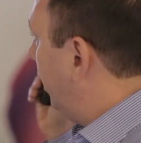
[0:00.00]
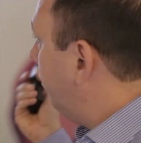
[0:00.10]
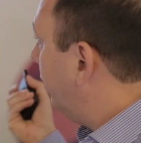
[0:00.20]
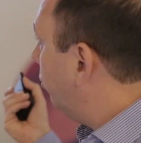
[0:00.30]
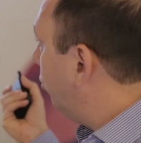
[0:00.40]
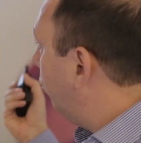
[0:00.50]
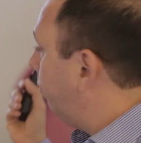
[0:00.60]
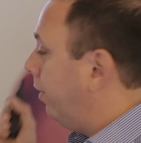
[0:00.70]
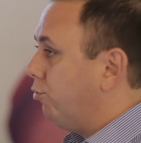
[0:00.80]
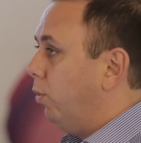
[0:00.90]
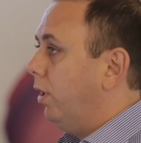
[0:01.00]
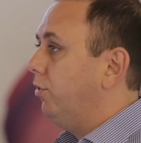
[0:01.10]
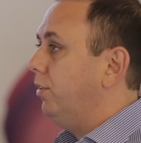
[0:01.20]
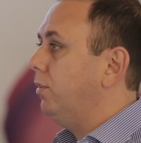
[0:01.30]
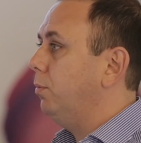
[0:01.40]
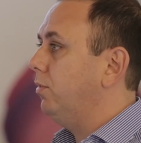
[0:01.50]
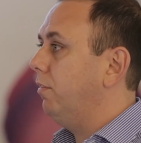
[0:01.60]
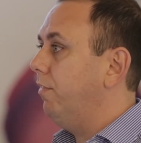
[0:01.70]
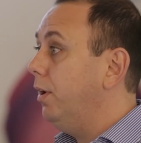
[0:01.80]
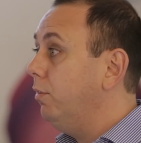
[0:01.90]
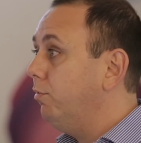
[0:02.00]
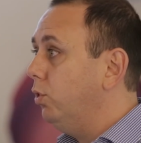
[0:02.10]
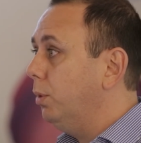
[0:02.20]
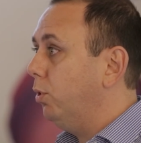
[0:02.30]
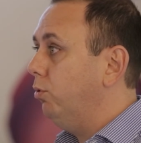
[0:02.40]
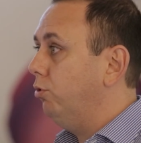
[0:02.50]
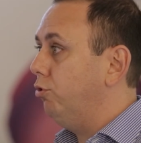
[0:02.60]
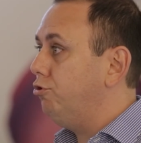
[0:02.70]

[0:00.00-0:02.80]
even though freshwater ecosystems are very vulnerable